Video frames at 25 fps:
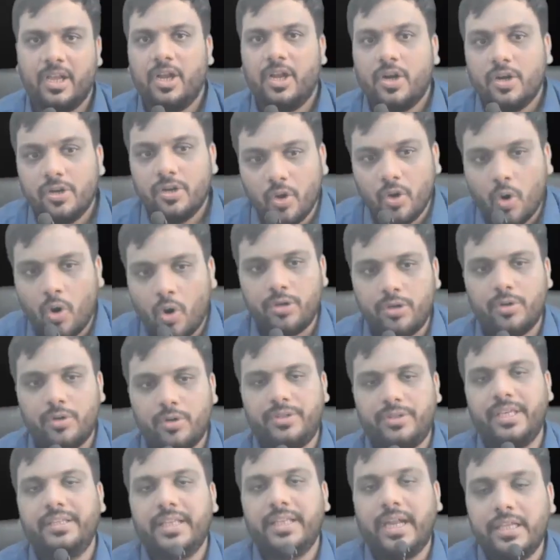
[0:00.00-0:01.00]
don't you
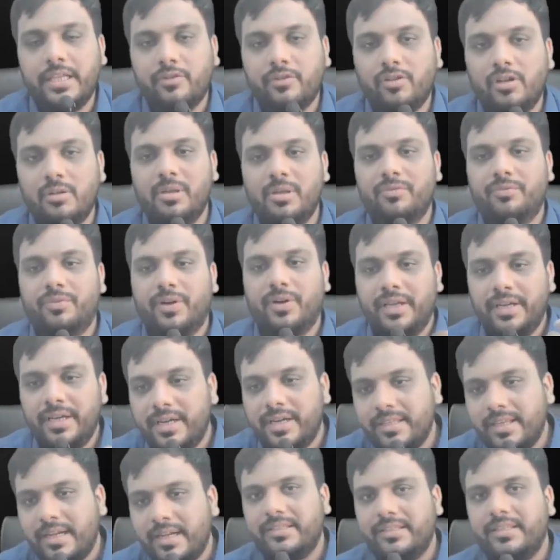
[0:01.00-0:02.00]
think that you will be
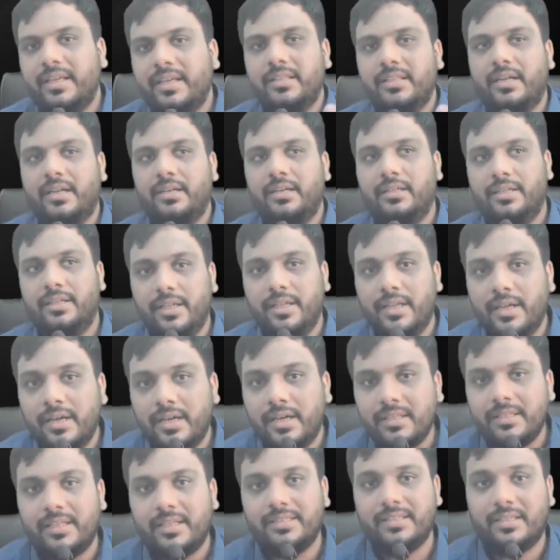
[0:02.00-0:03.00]
worried that
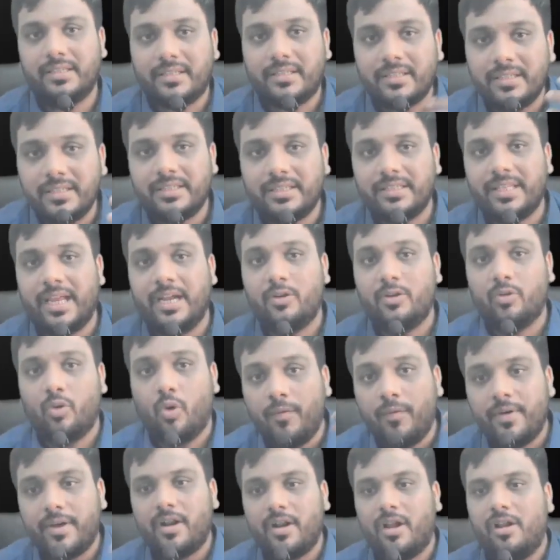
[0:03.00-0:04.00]
here there is a risk that
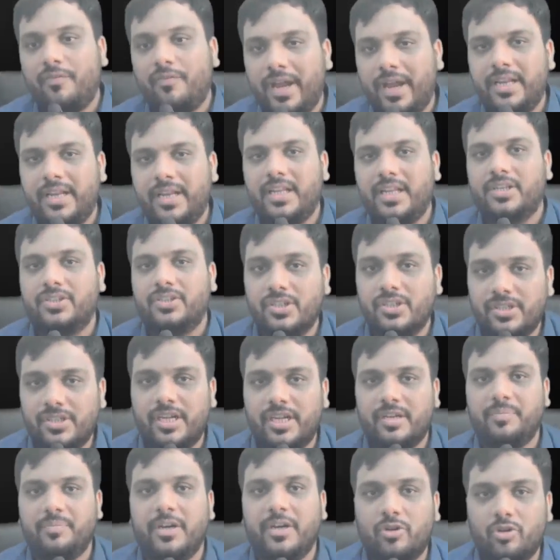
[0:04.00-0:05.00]
overall financial
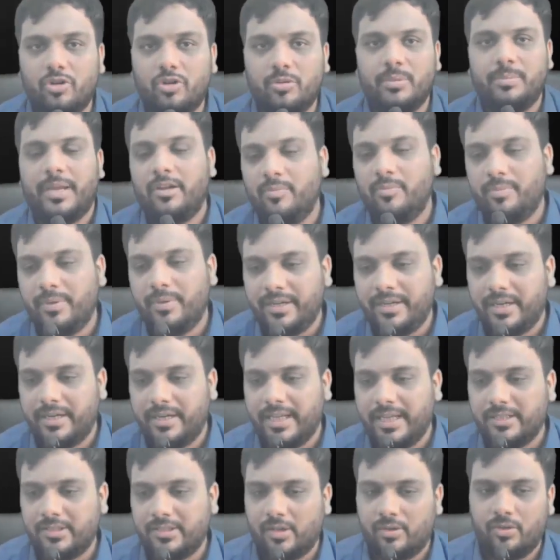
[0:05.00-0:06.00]
statement could be manipulated?
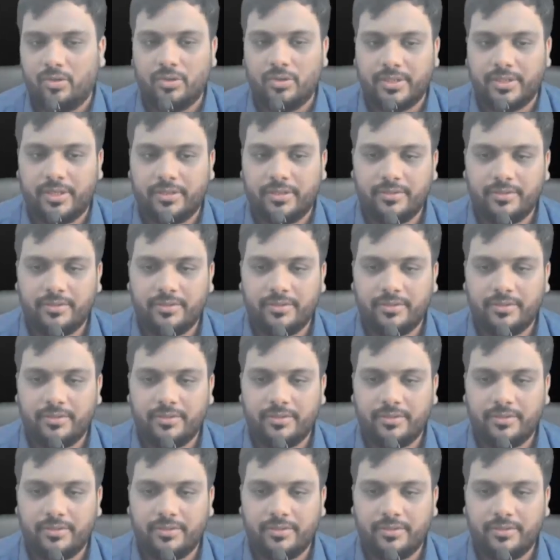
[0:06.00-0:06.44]
Yes or no, sir?